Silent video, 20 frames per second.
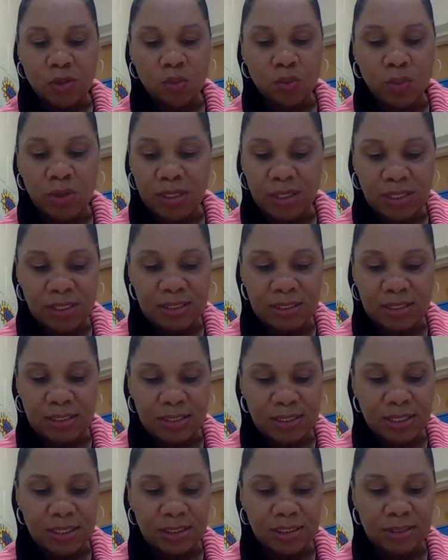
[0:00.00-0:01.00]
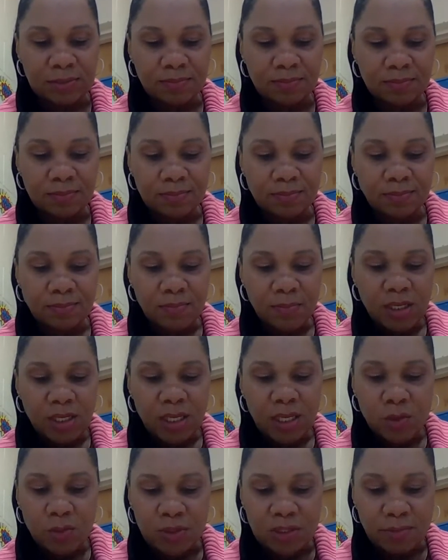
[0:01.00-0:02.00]
win this discussion.
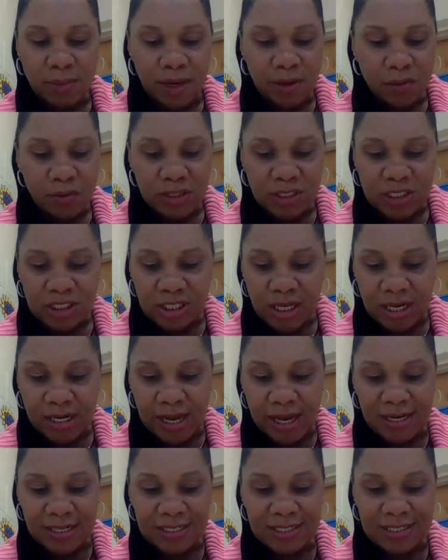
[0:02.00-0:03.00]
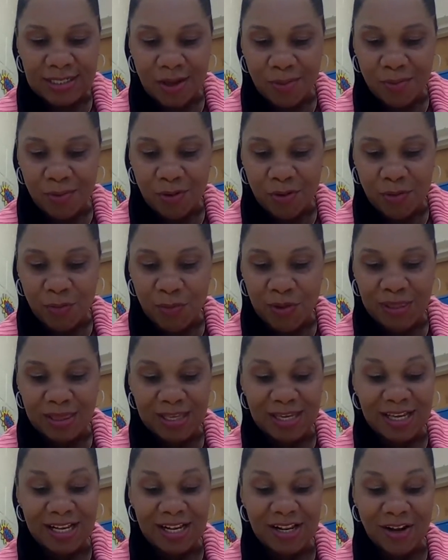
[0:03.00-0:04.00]
It was my only shot at a summer
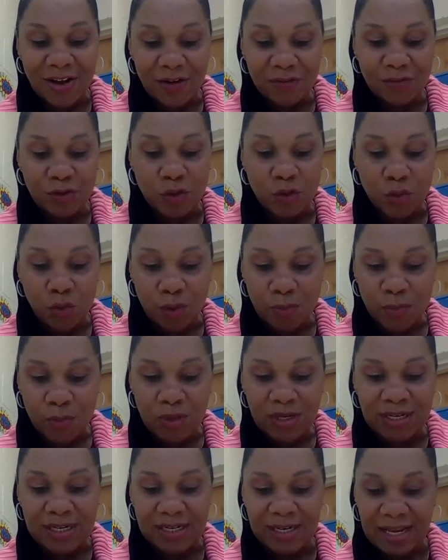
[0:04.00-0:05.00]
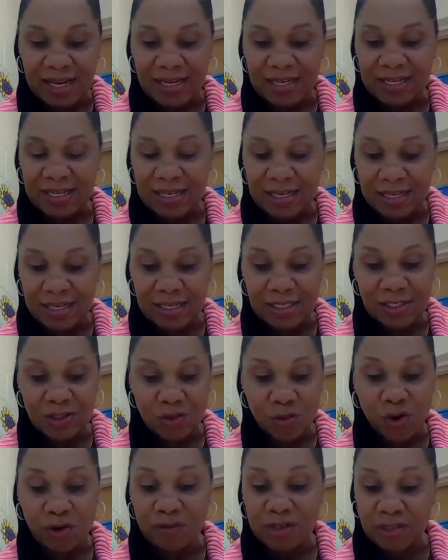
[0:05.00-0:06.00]
with enough normal Canadian kid
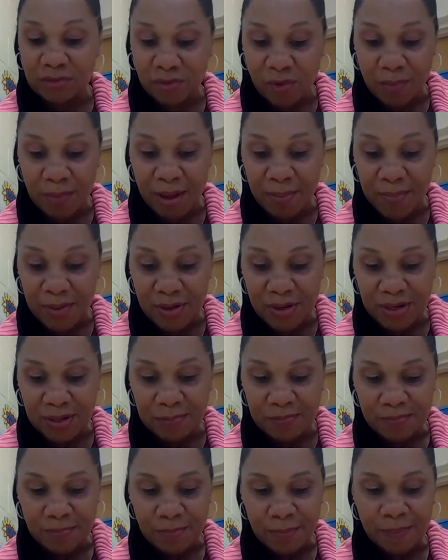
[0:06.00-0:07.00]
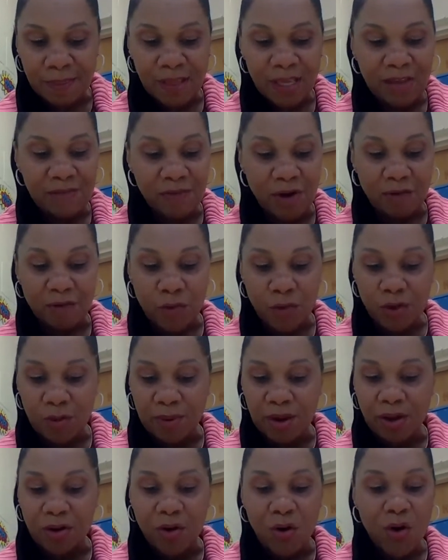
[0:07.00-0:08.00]
stories for my book. If I wrote
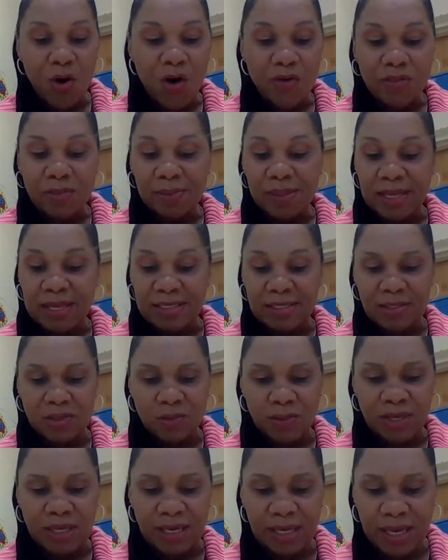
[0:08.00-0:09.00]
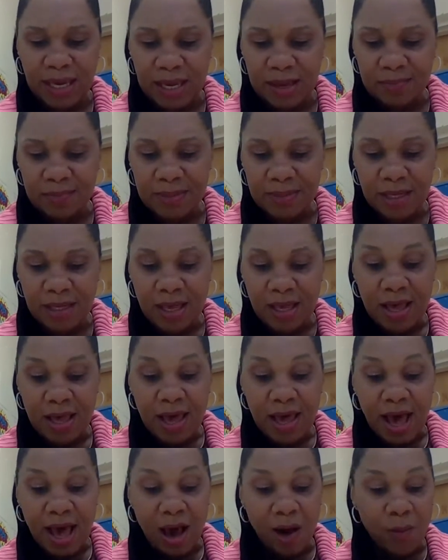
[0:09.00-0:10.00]
about all the places we camped,
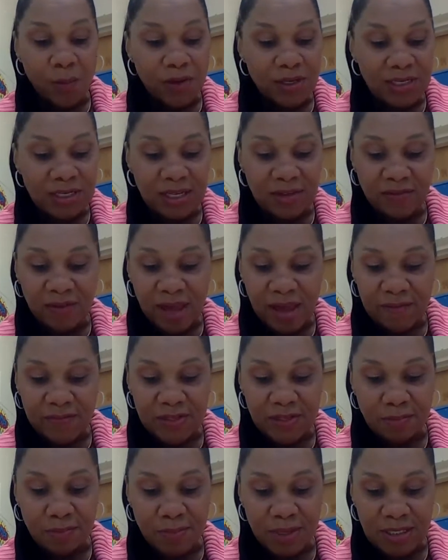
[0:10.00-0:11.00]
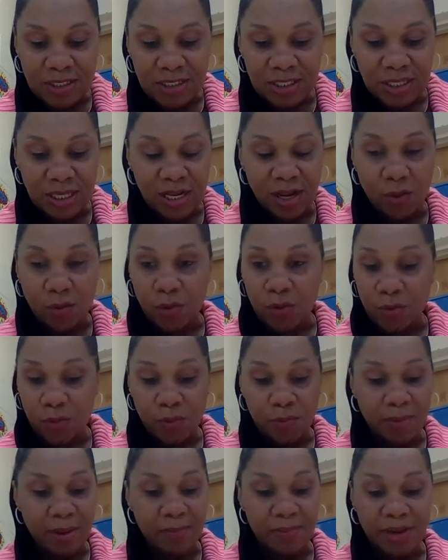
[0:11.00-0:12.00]
I wouldn't even have to mention that I worked
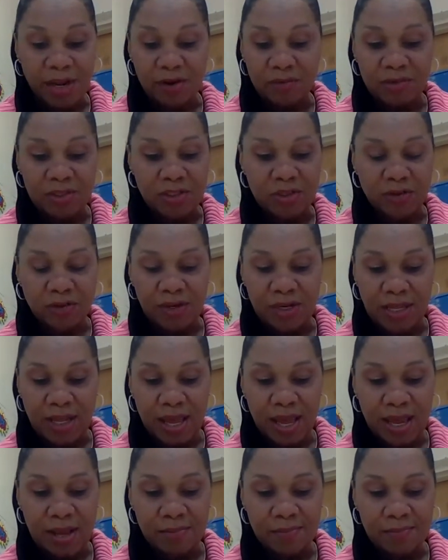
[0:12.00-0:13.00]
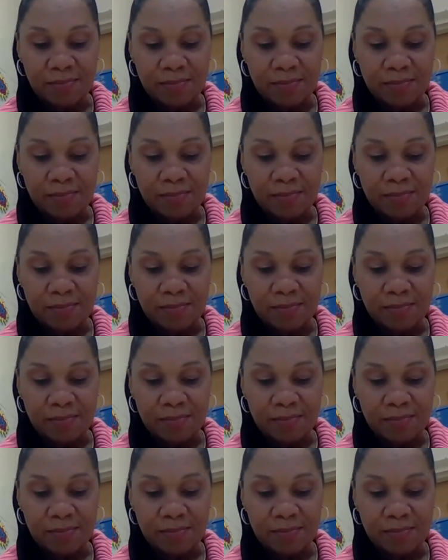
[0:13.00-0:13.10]
with my parents during the day.